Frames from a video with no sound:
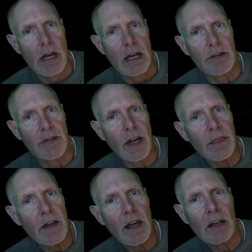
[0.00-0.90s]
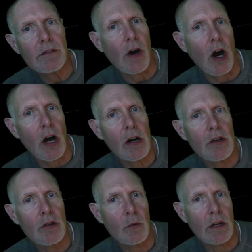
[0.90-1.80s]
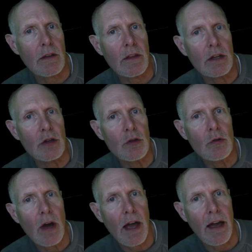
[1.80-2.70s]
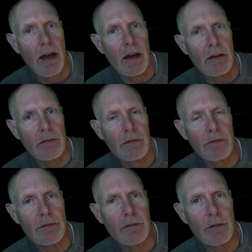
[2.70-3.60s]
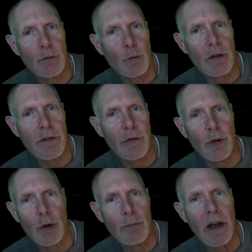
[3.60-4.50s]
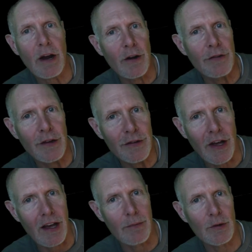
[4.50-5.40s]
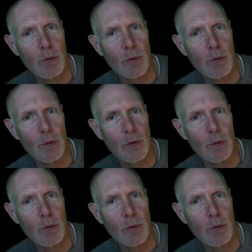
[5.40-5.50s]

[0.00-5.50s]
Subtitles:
It's not the kind of arguing that you have with your parents at times,